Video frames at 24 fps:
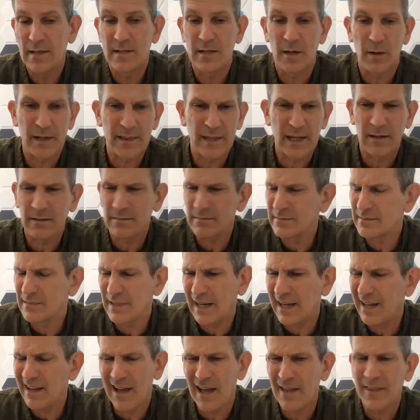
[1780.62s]
And so I think
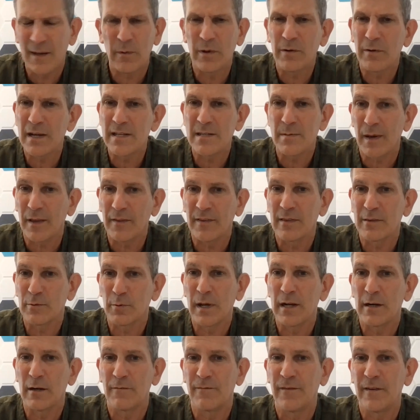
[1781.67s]
we raised about
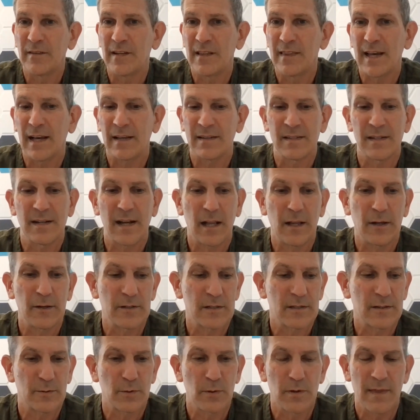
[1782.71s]

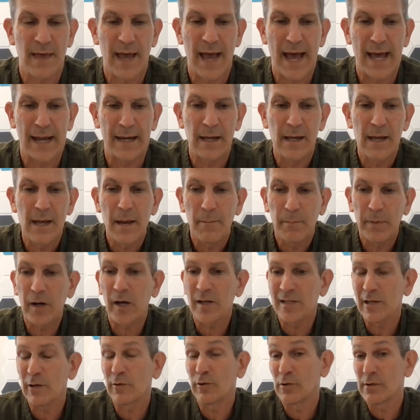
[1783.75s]
$350,000 through that,
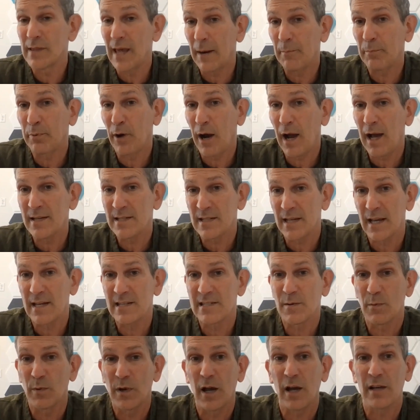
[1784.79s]
but also through that
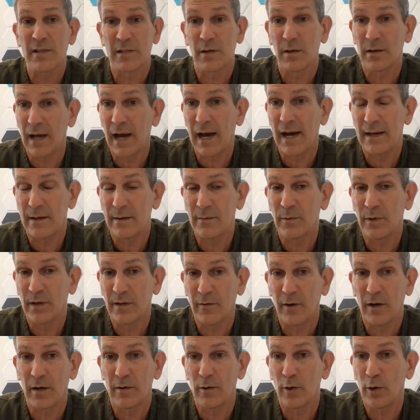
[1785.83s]
process, we also got
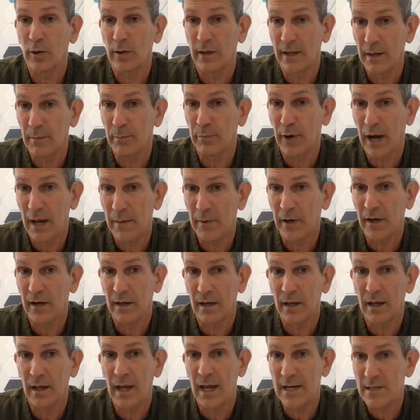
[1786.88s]
one of our early
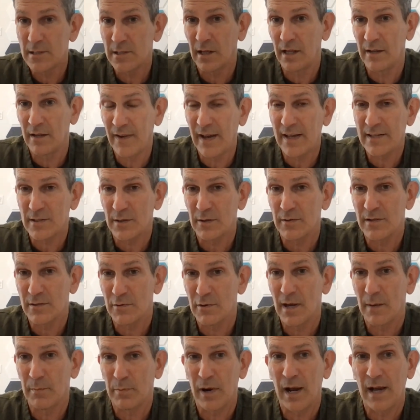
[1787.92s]
primary angel investors
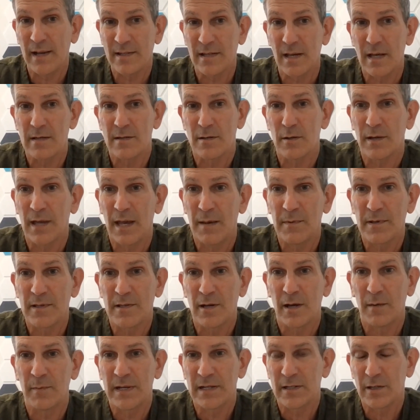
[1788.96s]
through that process who came and
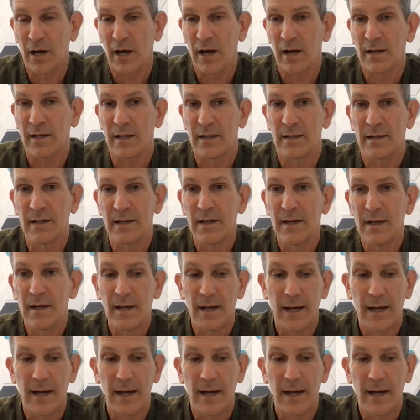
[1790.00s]
saw me talk, and